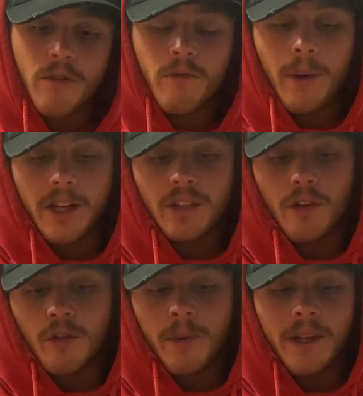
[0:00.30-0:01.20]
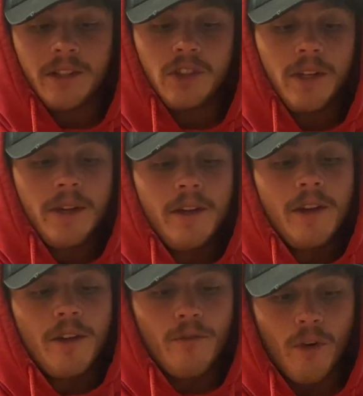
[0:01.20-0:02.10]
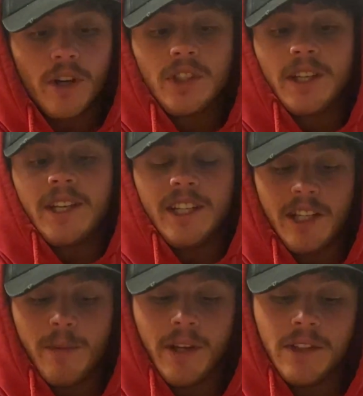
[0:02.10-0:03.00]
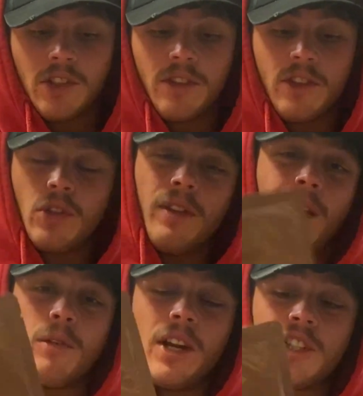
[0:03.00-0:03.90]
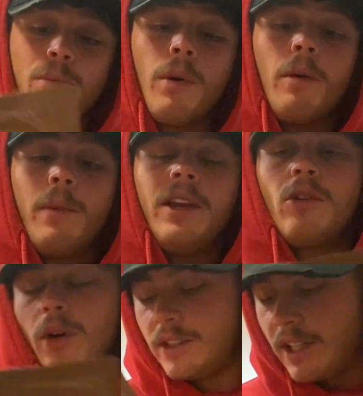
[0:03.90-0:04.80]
with black turtle beans, rice and kidney beans. So that would actually probably be quite